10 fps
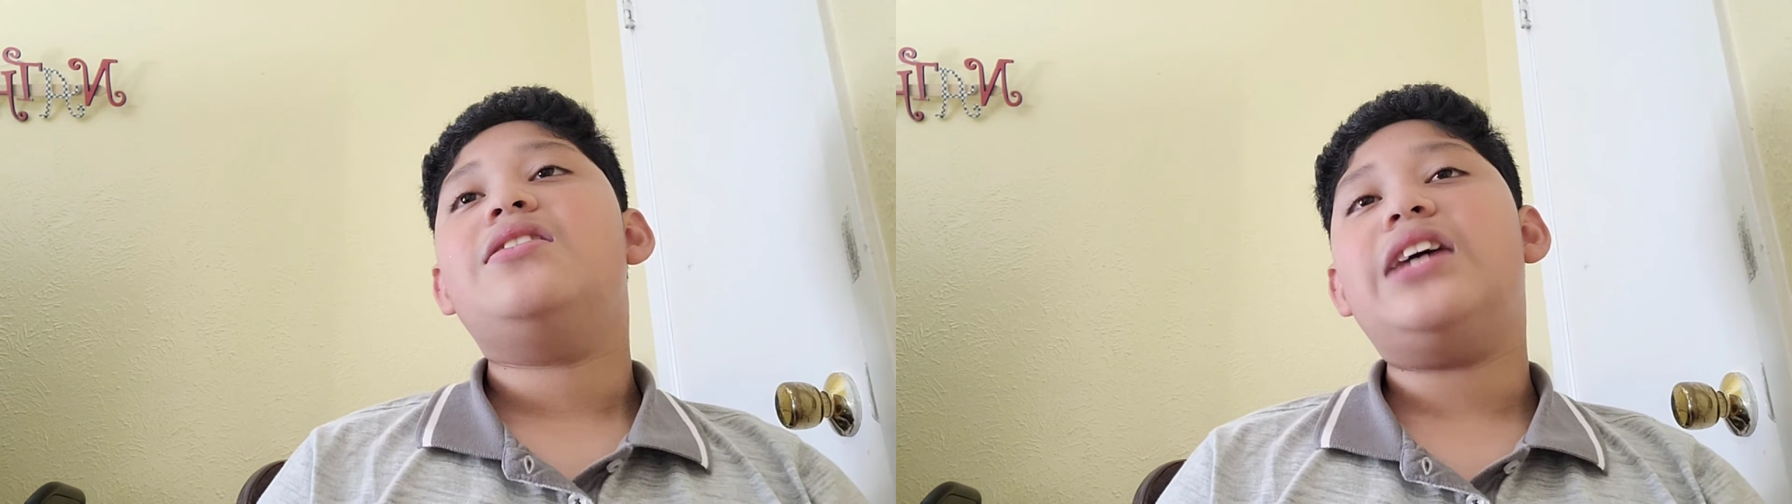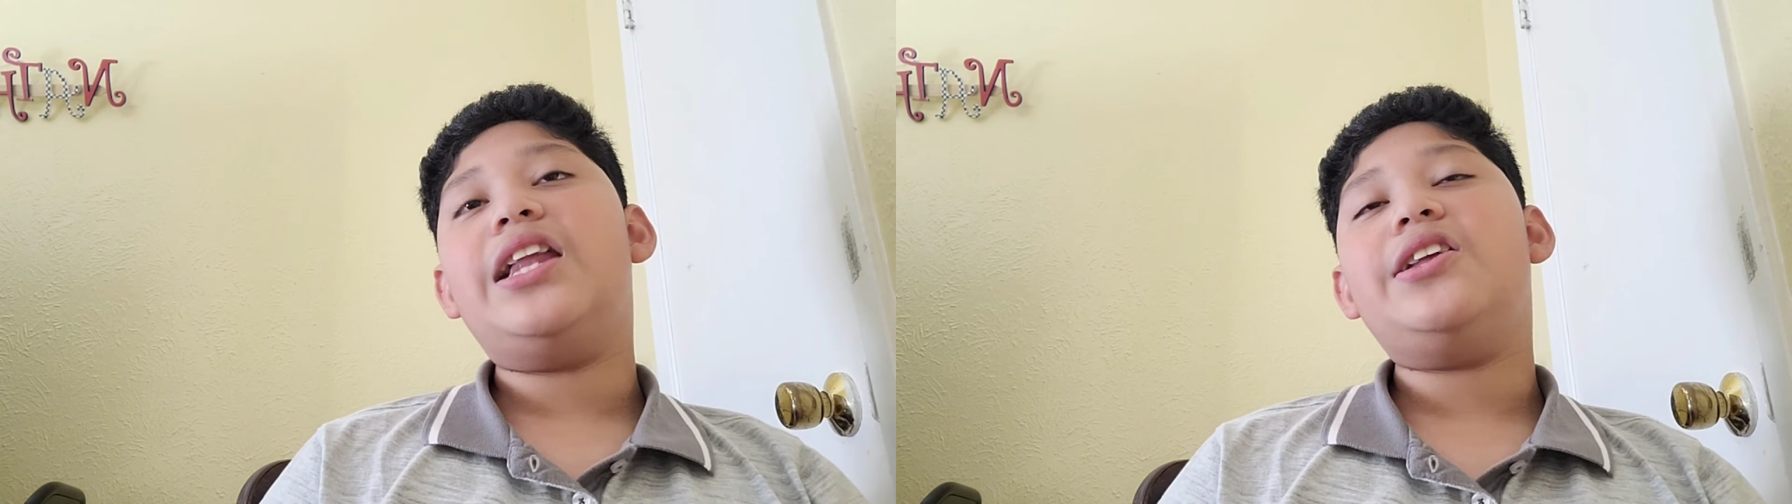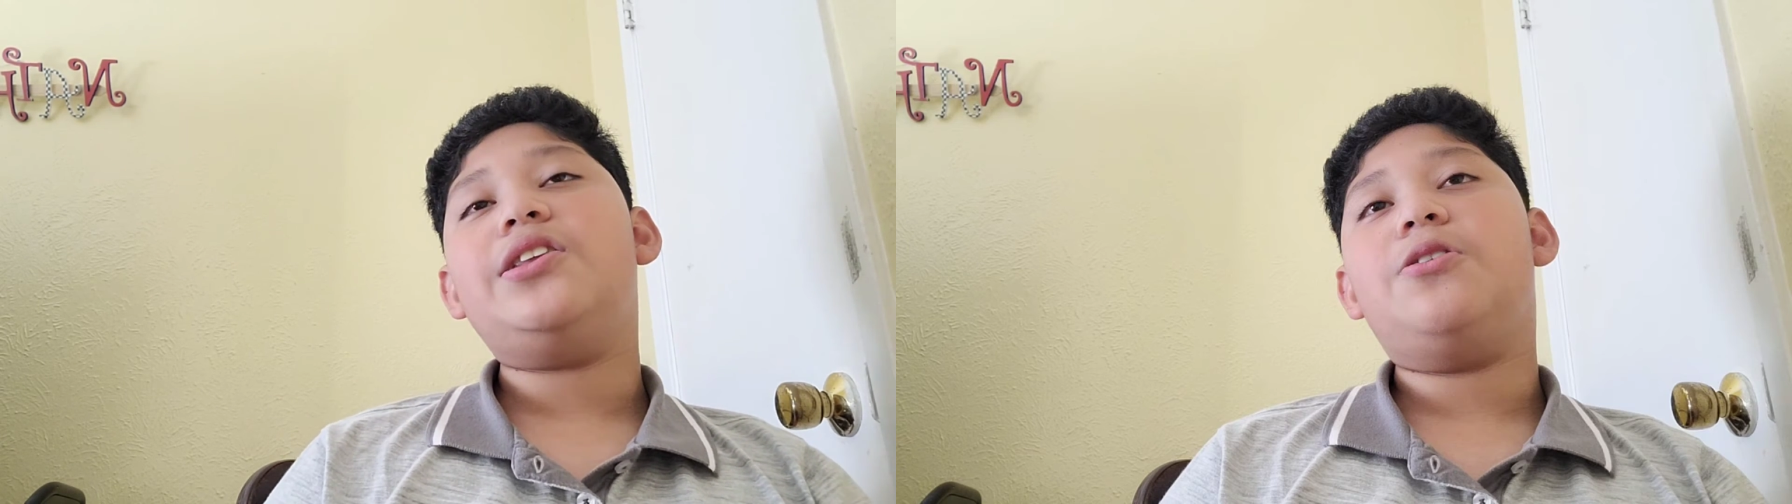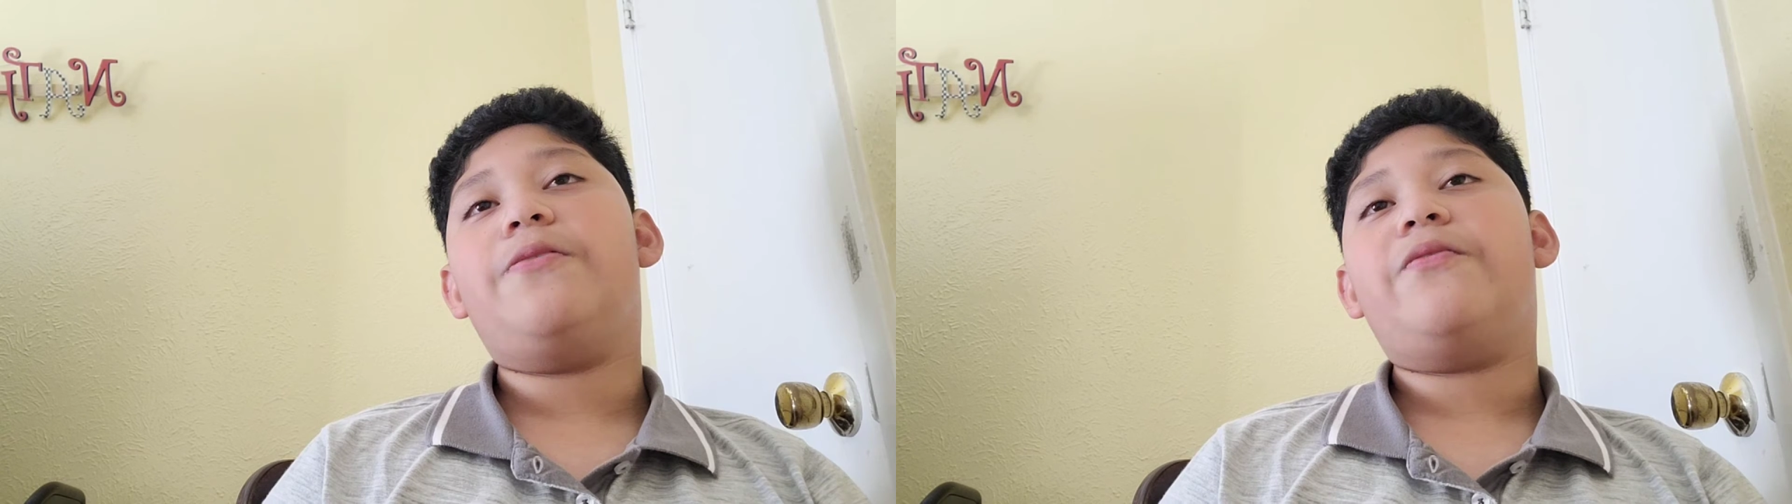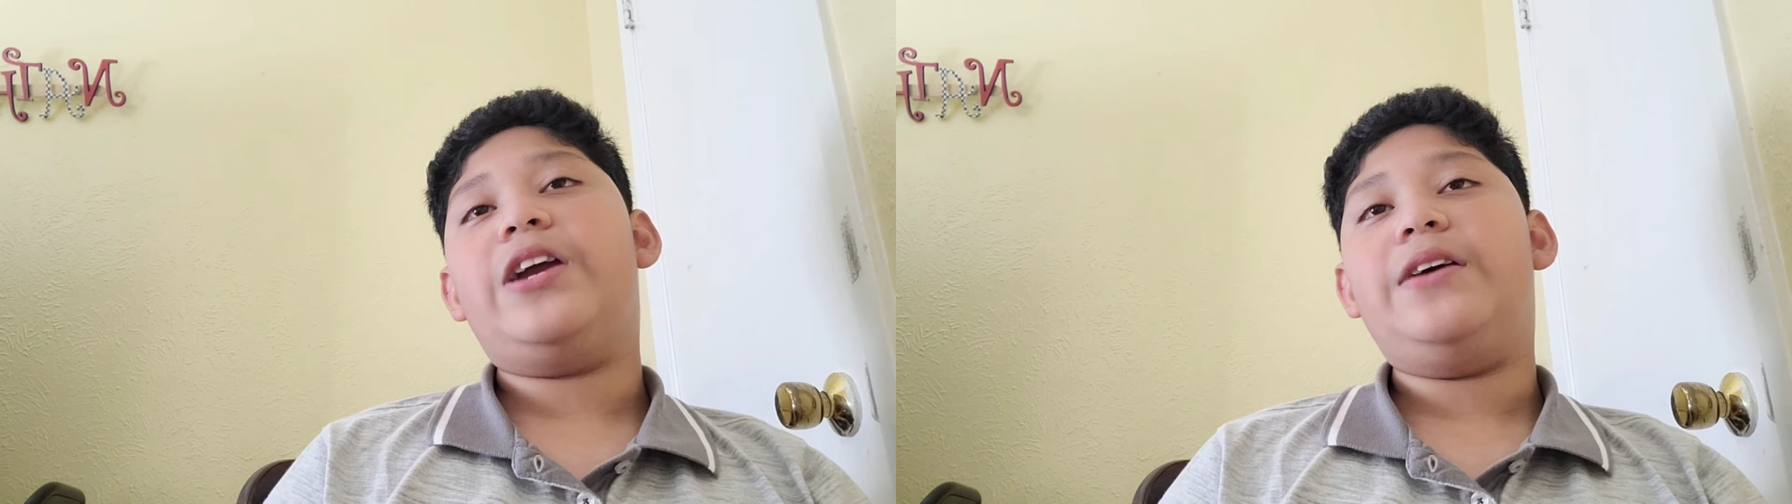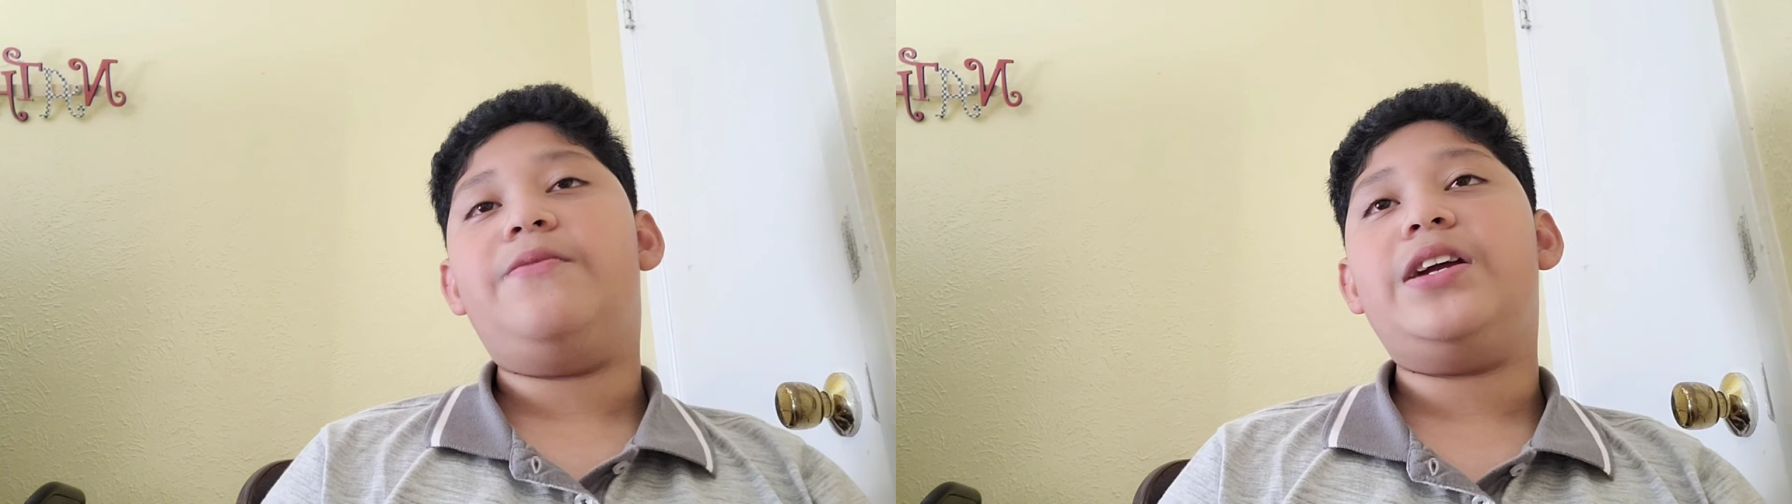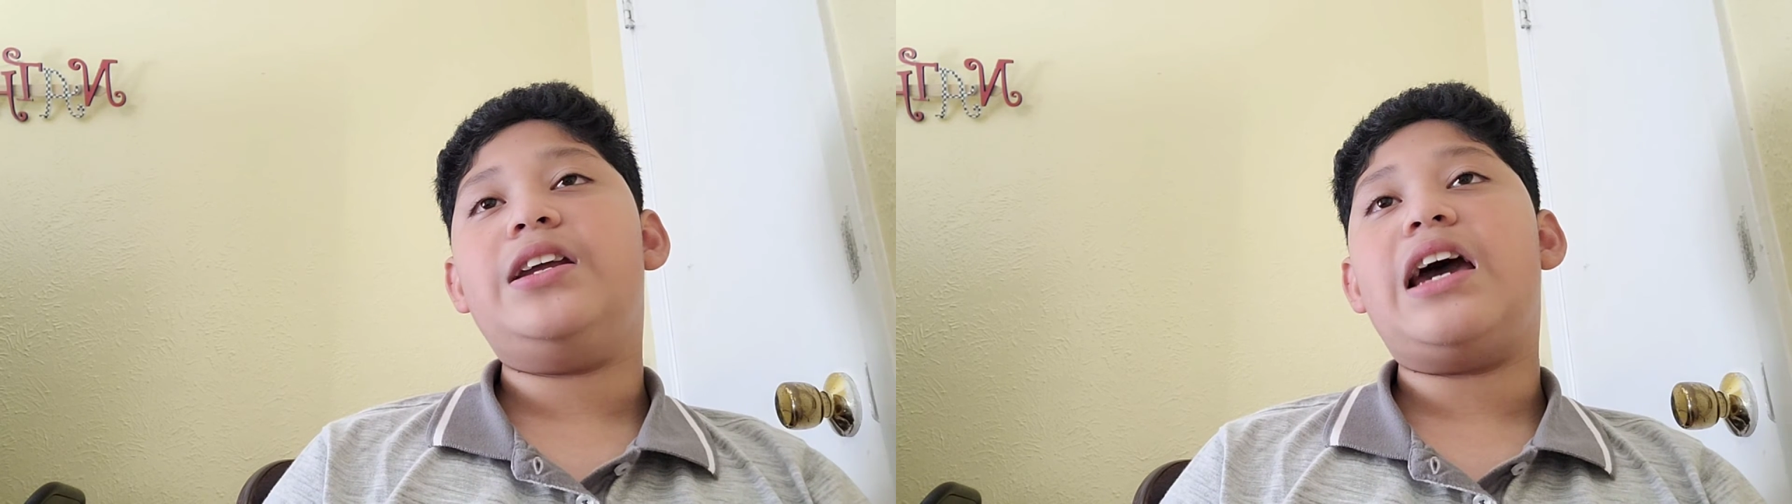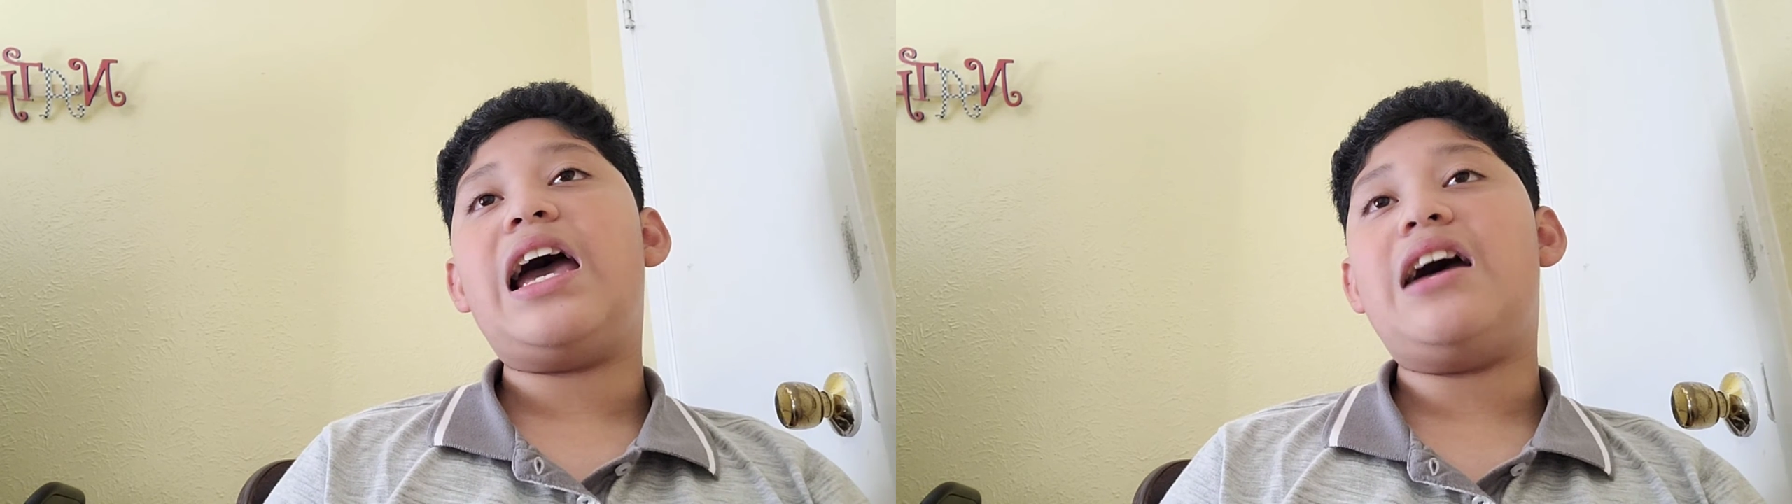download your favorite
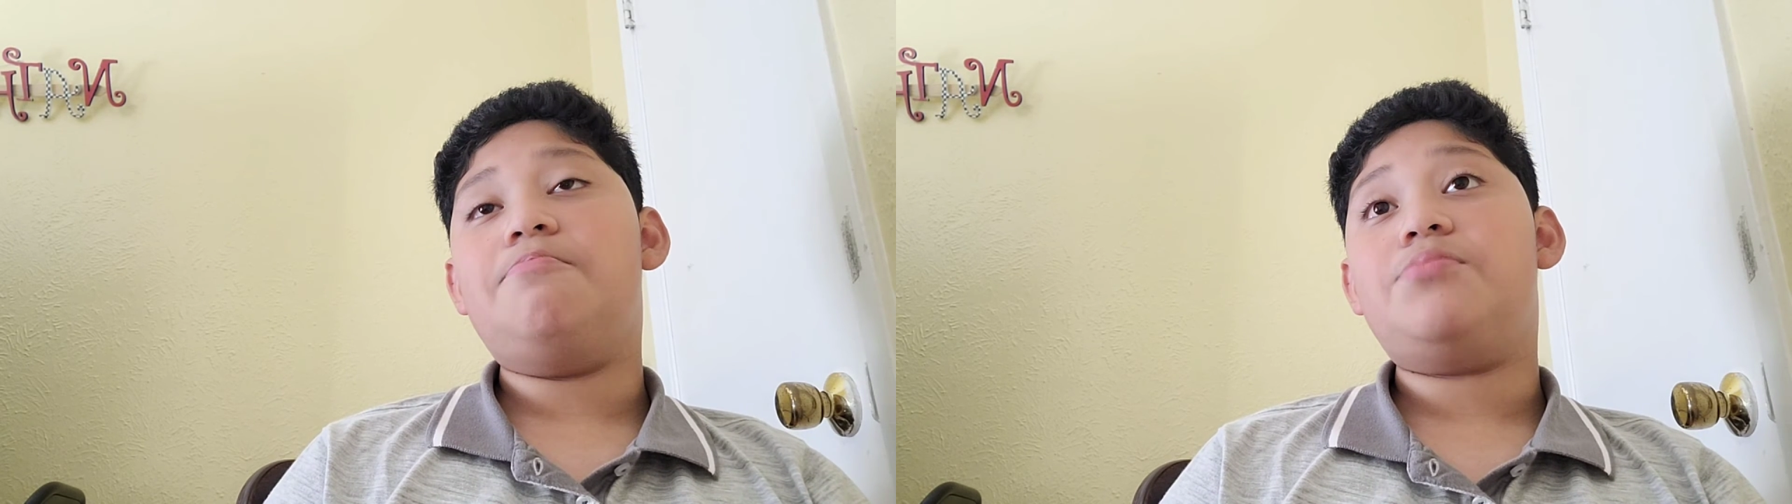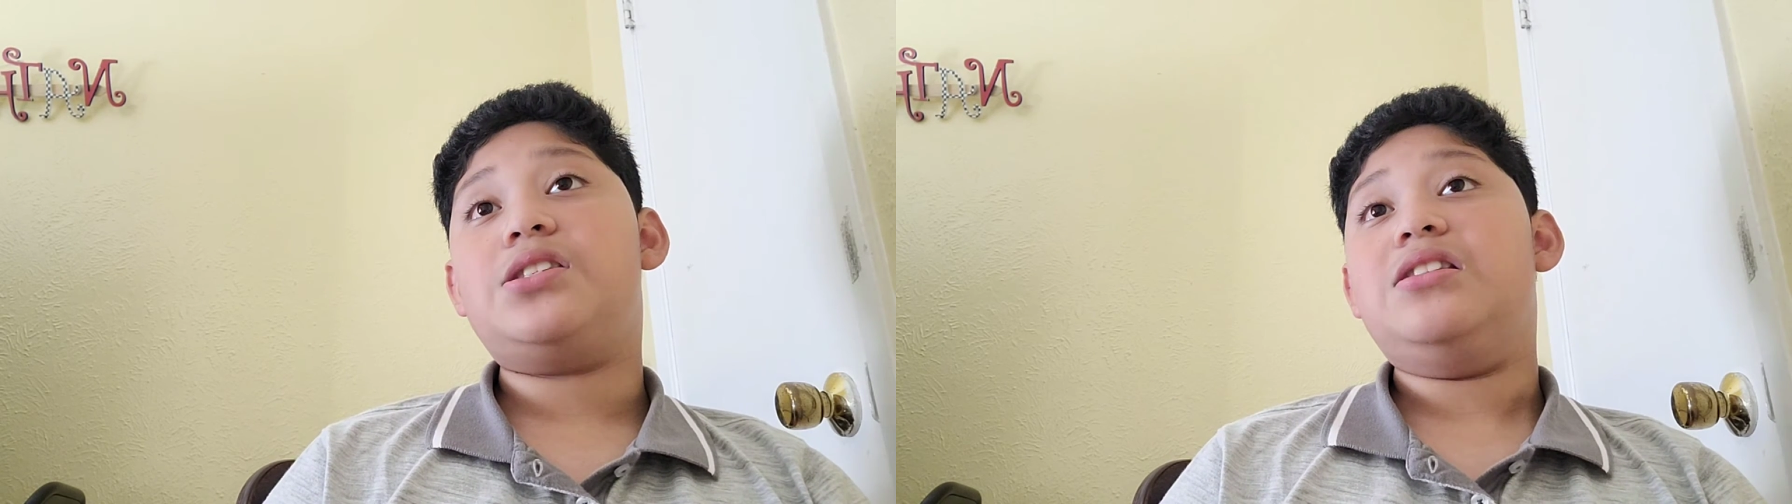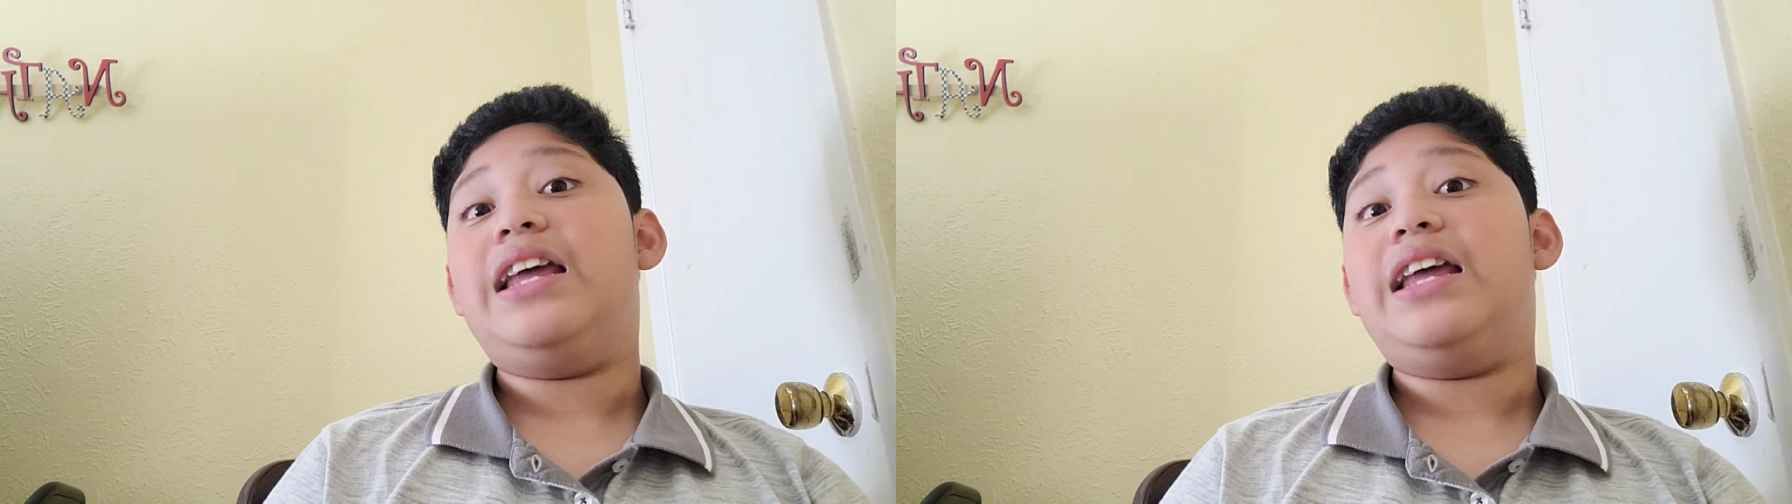apps,